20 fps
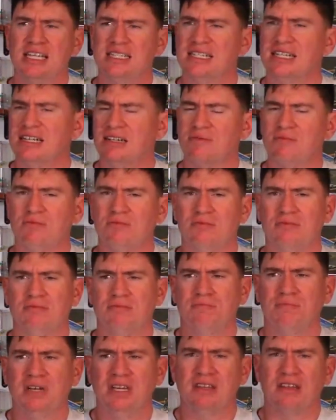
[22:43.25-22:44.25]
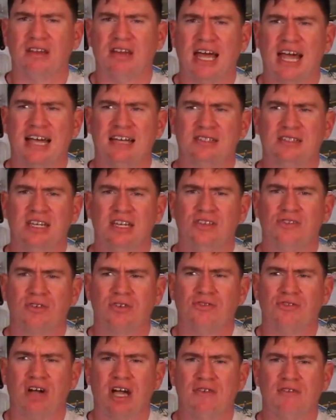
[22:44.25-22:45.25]
He's going to be the last
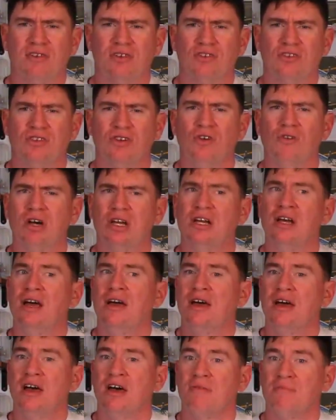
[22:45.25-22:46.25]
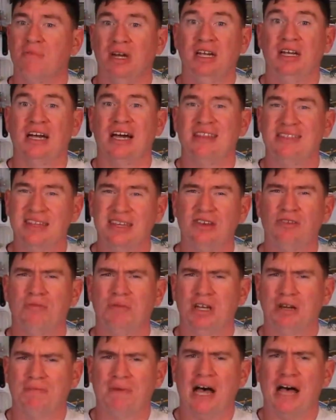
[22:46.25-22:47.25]
Hendrick driver to do it, but I think
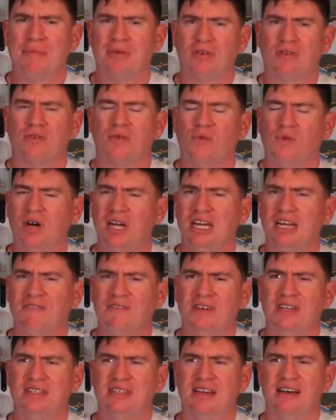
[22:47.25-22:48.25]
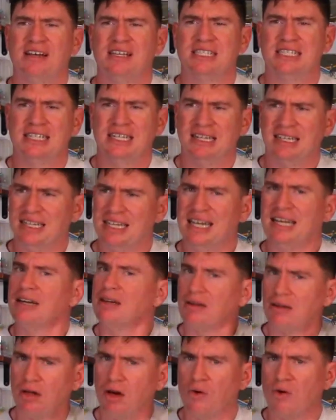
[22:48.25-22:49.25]
it will be a popular win if he does. And
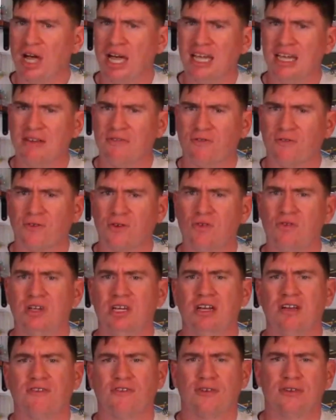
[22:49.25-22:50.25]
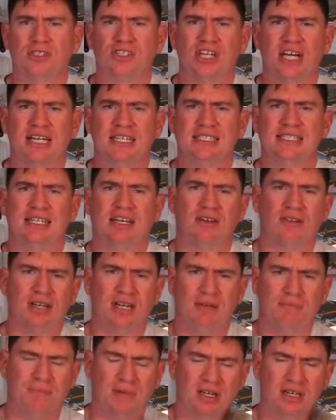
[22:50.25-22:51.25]
again, low-hanging fruit here for Chase
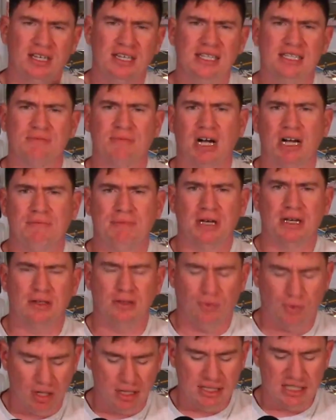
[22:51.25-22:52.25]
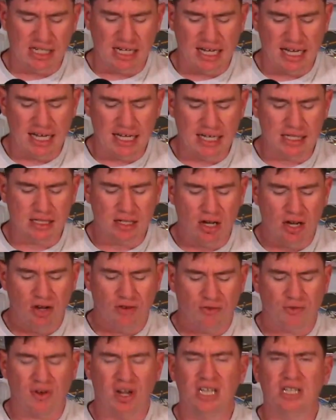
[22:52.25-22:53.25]
Elliott, but he's my pick to win today's
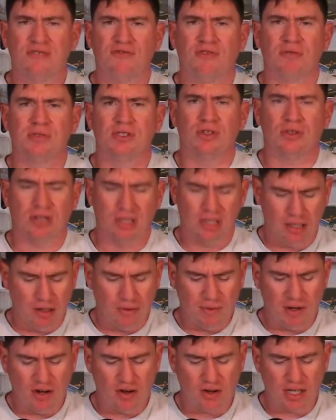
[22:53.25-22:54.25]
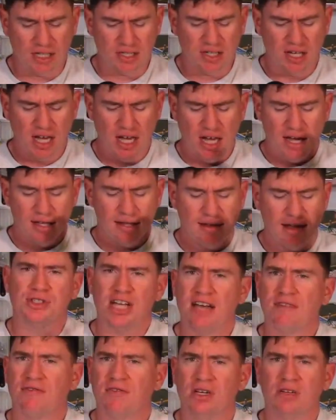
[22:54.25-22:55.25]
race from Circuit of the Americas.
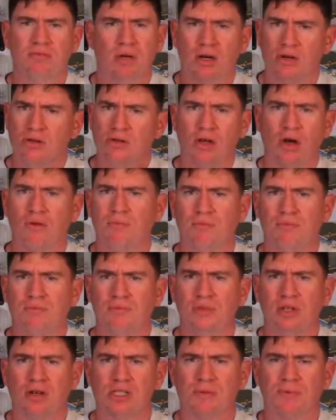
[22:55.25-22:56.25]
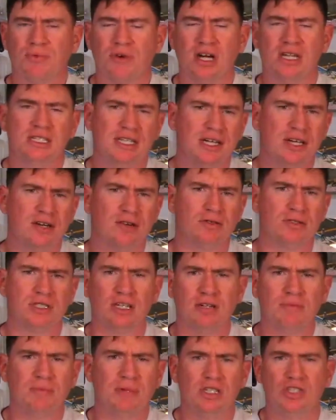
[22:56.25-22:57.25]
Top Chevy, no surprise here.
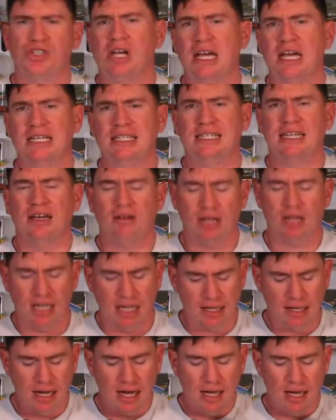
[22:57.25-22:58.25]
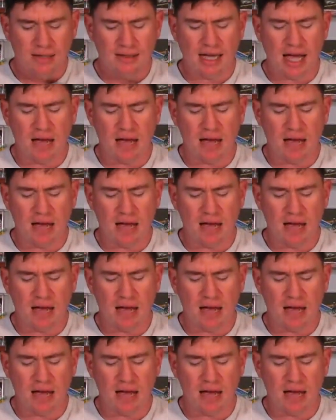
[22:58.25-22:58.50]
It's going to be Chase Elliott.